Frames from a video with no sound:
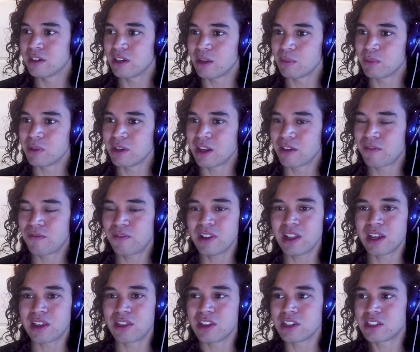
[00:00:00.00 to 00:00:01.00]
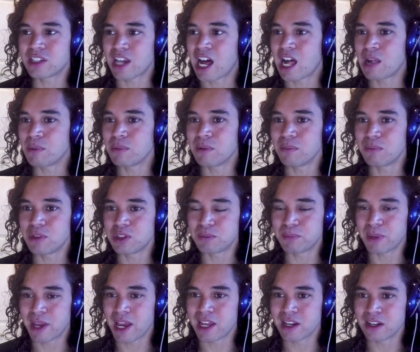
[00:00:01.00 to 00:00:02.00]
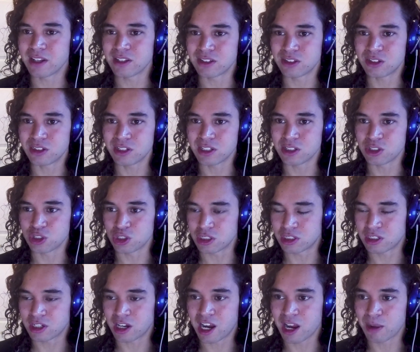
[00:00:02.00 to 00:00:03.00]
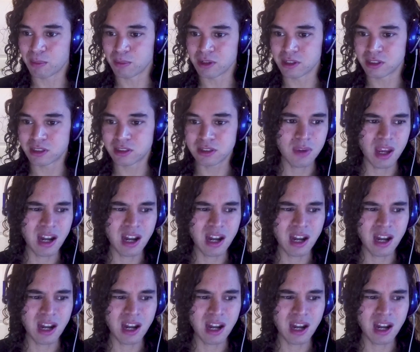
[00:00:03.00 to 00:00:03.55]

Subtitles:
I mean, I feel like this album, this band is just timeless.